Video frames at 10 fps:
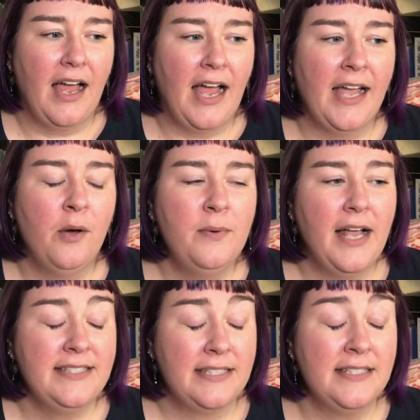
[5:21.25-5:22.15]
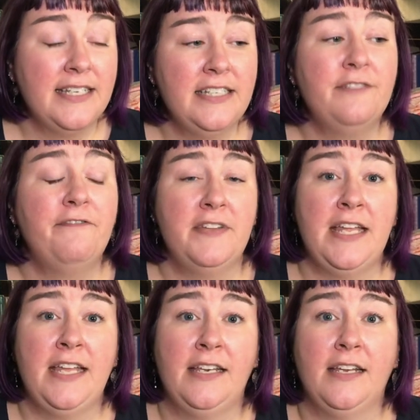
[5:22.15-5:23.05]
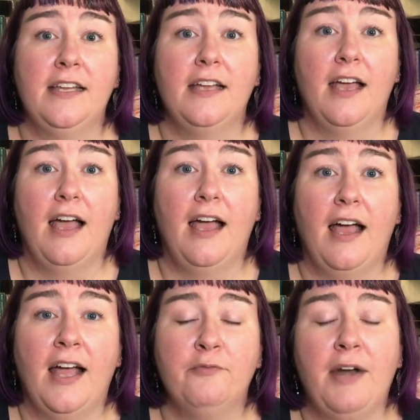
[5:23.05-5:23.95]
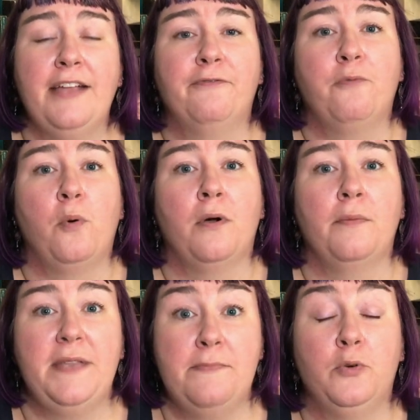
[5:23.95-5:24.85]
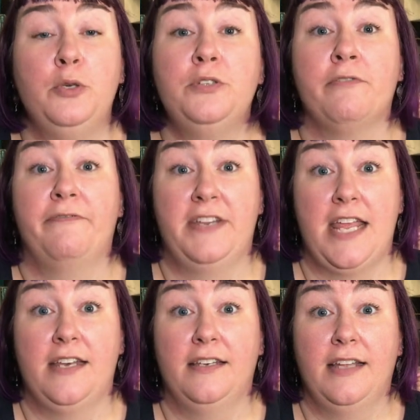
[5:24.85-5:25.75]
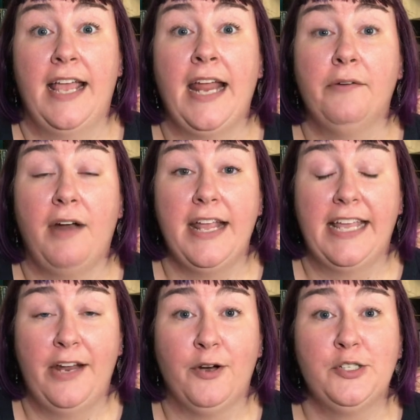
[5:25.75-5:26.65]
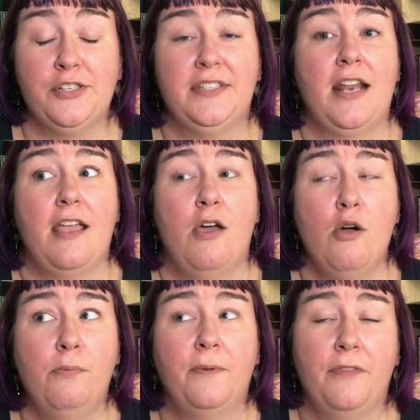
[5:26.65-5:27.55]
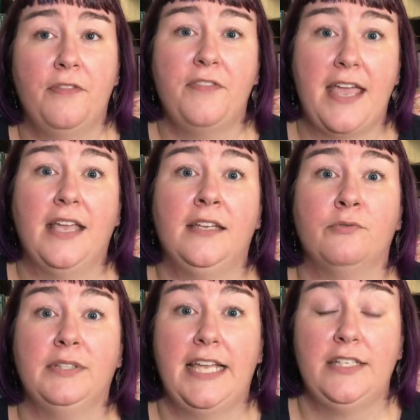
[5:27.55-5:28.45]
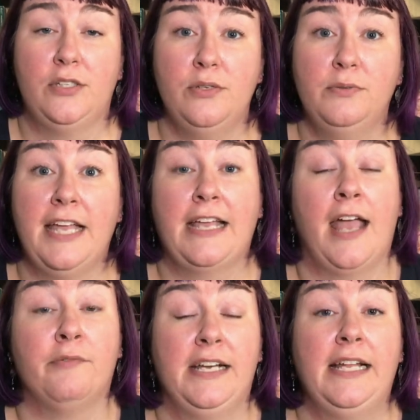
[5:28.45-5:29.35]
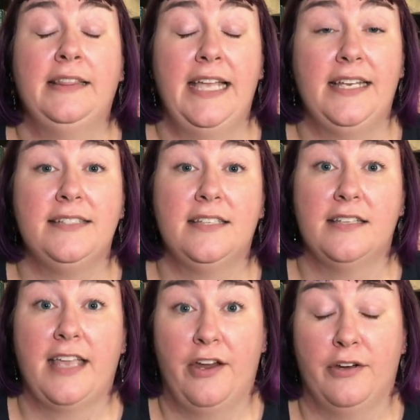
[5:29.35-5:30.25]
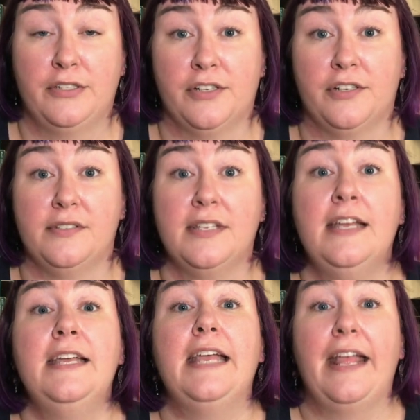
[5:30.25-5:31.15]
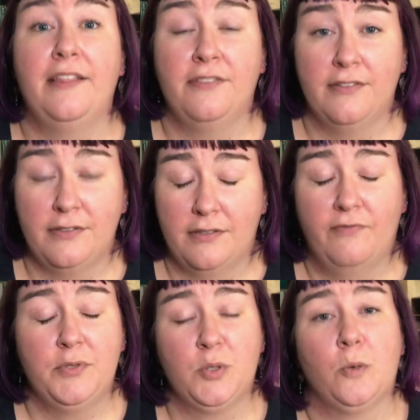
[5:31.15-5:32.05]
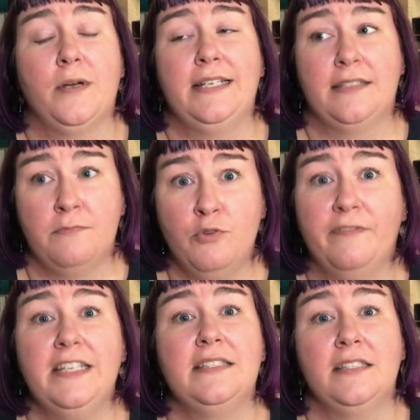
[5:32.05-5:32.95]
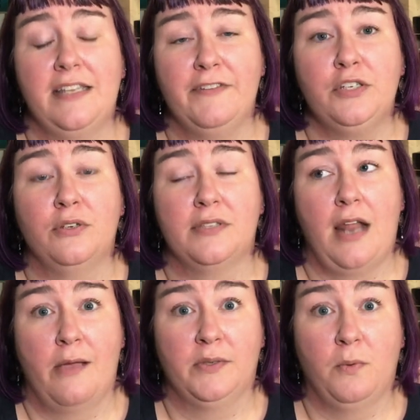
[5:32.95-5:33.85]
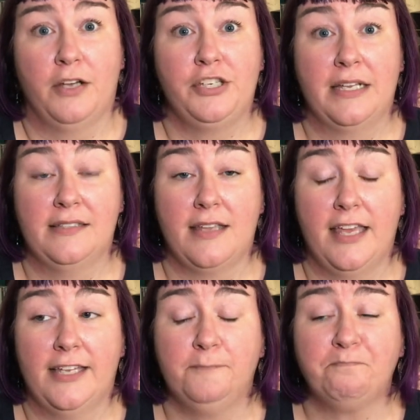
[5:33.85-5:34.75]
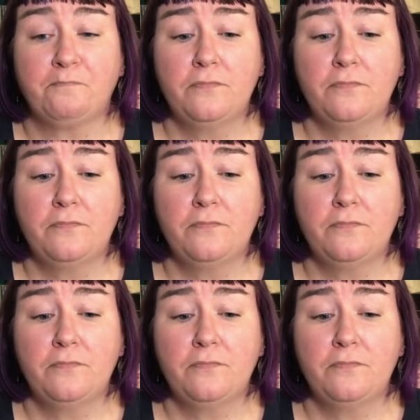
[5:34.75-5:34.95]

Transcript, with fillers: I always, since I didn't fit in, I write for people who don't fit in, and I write characters that I hope that they can relate to. Like, I related to the characters in the stories and movies and TV shows that I was watching as a kid.